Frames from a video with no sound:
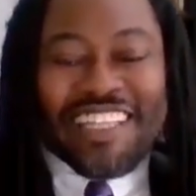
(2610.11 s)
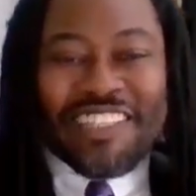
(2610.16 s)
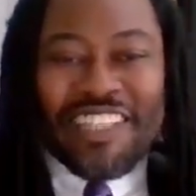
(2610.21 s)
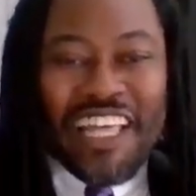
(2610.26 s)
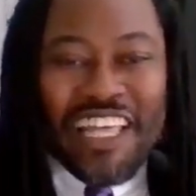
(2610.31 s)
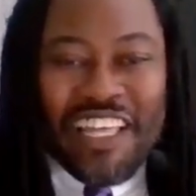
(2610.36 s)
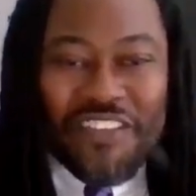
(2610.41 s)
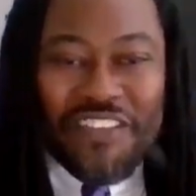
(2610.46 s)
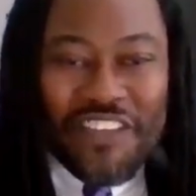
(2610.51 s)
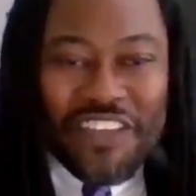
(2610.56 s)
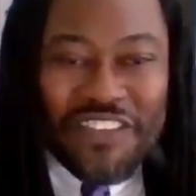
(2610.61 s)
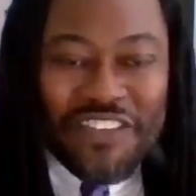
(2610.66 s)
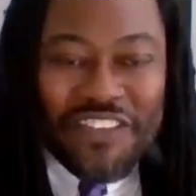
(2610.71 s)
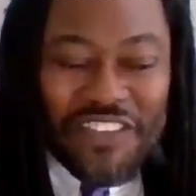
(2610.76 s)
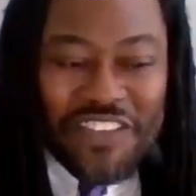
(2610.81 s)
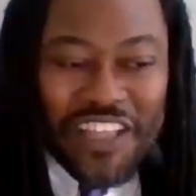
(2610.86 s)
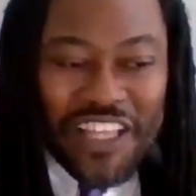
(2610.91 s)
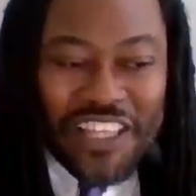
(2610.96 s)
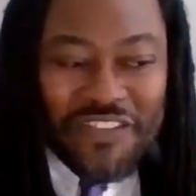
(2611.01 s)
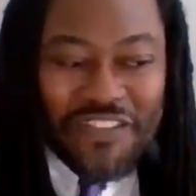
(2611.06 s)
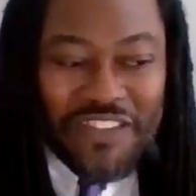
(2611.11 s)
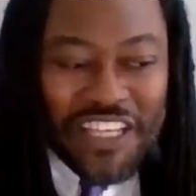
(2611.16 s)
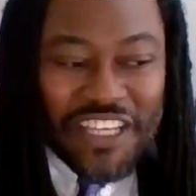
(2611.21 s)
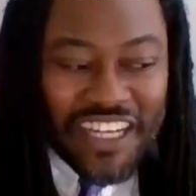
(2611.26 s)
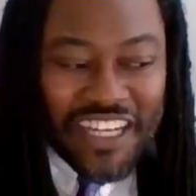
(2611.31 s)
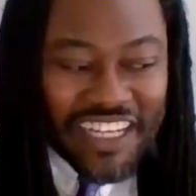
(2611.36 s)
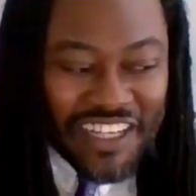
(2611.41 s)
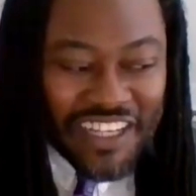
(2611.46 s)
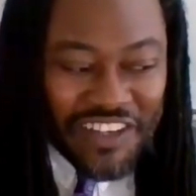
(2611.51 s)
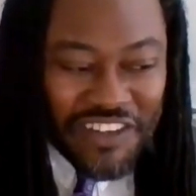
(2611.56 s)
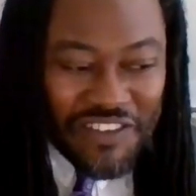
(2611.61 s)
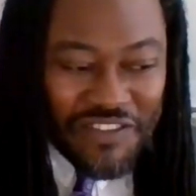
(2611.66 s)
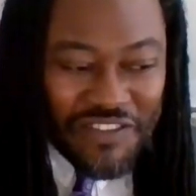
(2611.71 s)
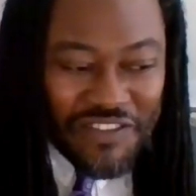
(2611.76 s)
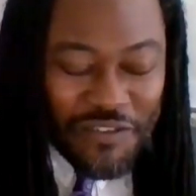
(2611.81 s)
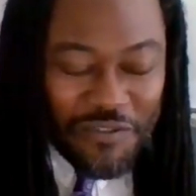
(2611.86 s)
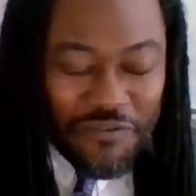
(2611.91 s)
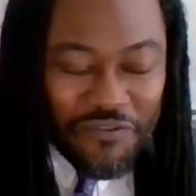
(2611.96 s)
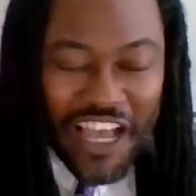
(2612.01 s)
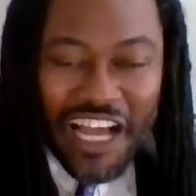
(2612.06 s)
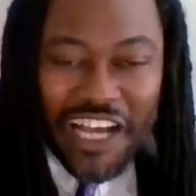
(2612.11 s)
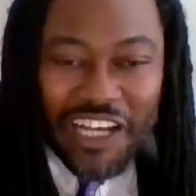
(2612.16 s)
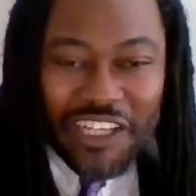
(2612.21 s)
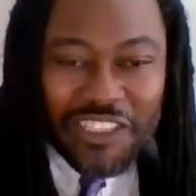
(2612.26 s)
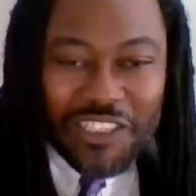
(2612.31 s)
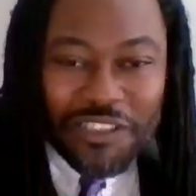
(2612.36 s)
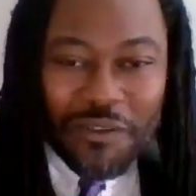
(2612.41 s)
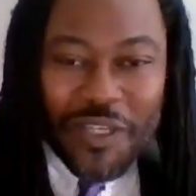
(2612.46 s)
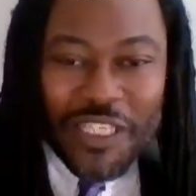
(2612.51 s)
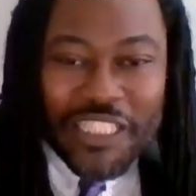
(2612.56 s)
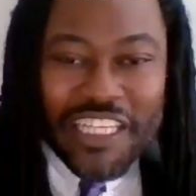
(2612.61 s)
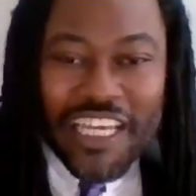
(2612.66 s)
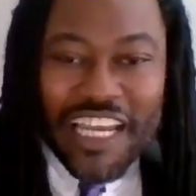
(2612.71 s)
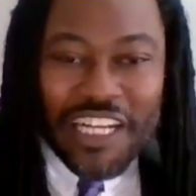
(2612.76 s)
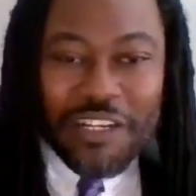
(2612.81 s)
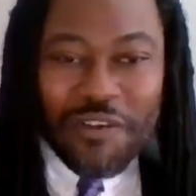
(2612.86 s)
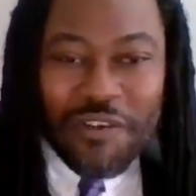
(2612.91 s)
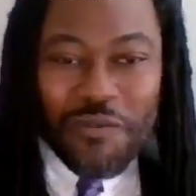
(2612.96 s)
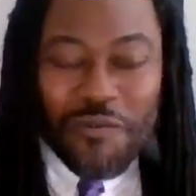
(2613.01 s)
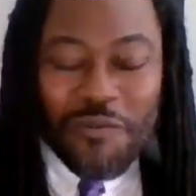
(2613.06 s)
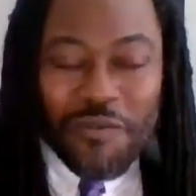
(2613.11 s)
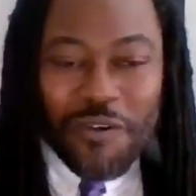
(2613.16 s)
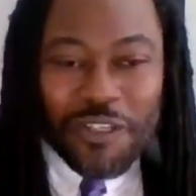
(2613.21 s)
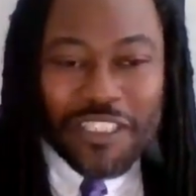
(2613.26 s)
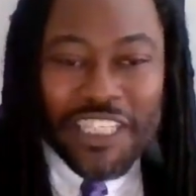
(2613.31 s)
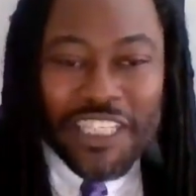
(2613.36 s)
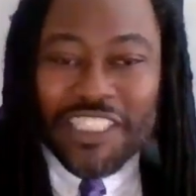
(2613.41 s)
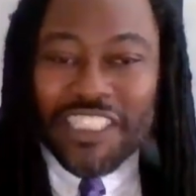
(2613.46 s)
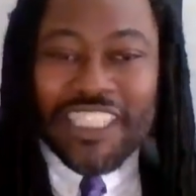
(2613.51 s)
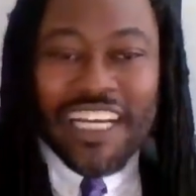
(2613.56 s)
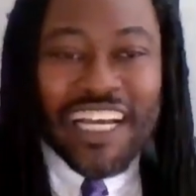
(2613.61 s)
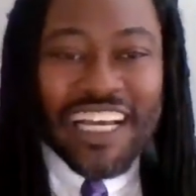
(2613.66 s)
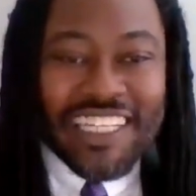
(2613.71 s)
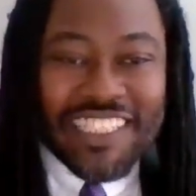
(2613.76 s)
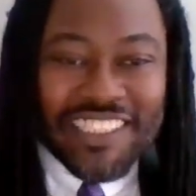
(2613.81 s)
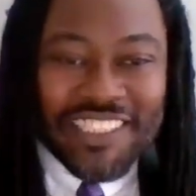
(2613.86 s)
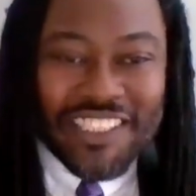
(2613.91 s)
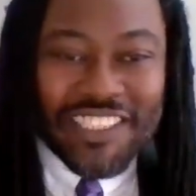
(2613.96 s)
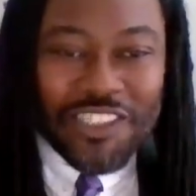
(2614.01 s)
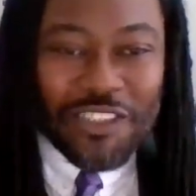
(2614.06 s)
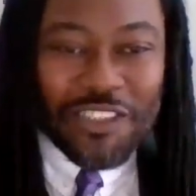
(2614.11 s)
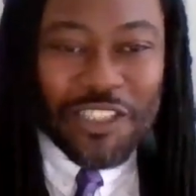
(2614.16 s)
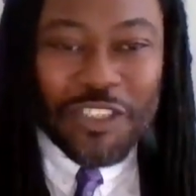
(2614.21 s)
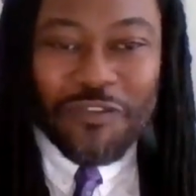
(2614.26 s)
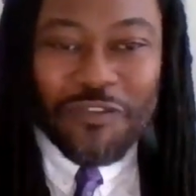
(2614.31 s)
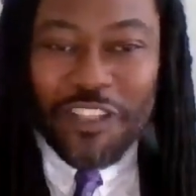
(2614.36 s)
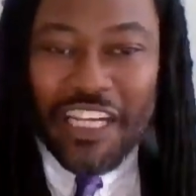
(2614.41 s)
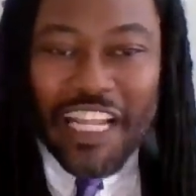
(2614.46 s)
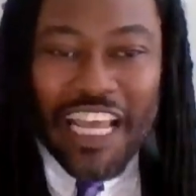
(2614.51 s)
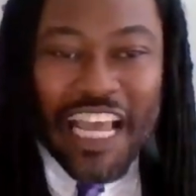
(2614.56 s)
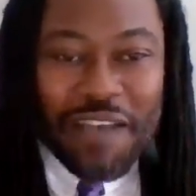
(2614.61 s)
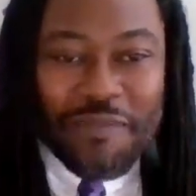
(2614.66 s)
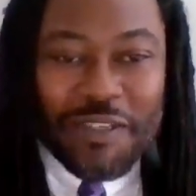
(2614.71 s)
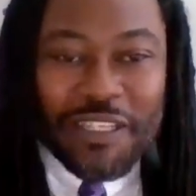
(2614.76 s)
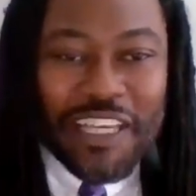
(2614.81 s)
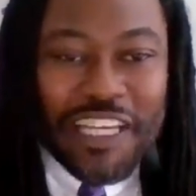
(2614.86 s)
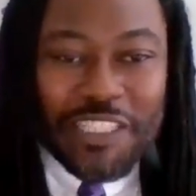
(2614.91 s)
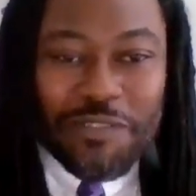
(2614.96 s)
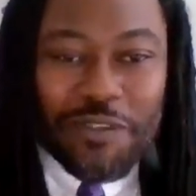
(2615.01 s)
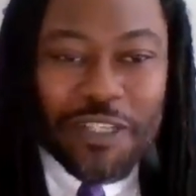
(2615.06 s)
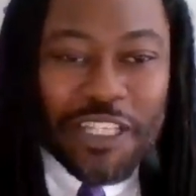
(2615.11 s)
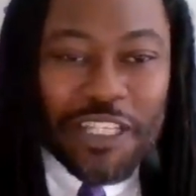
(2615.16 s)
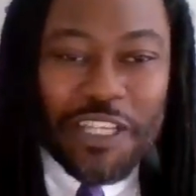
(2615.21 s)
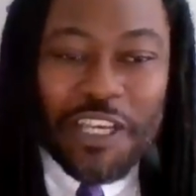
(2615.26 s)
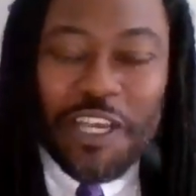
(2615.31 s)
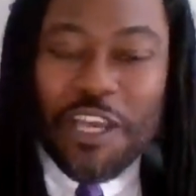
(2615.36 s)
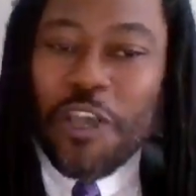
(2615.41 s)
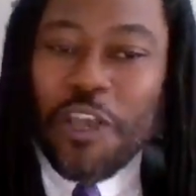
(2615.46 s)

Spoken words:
None of the files in Louisiana were digitized. So this flood happened. Guess what?